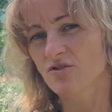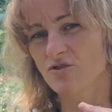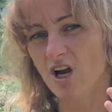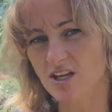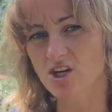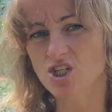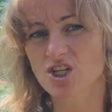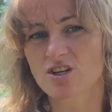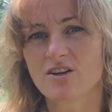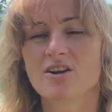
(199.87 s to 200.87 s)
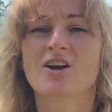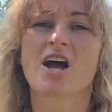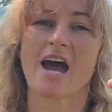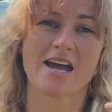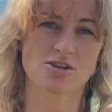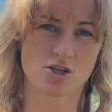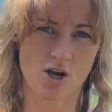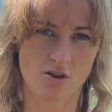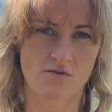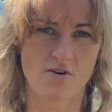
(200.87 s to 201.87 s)
tradition and
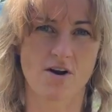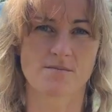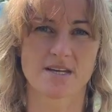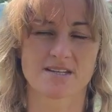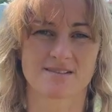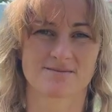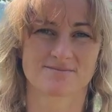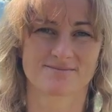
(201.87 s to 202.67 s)
conformity.